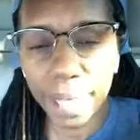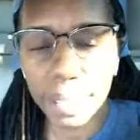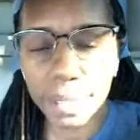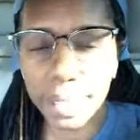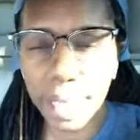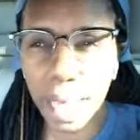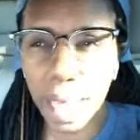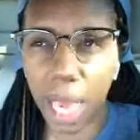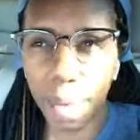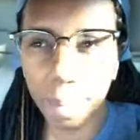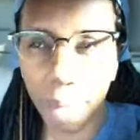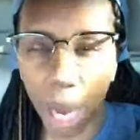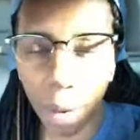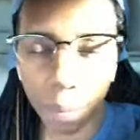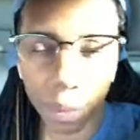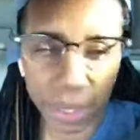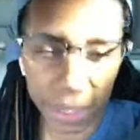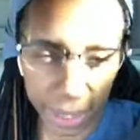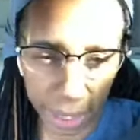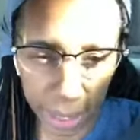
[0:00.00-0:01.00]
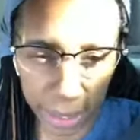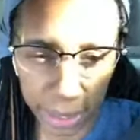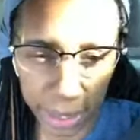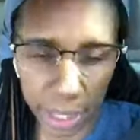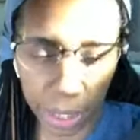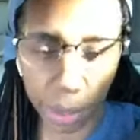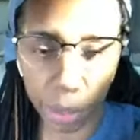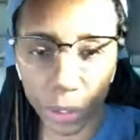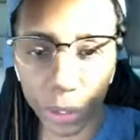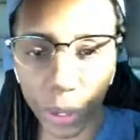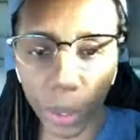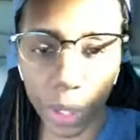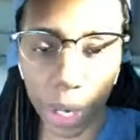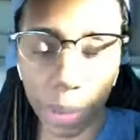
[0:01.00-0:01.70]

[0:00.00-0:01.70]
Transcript: the time I was 16 years old,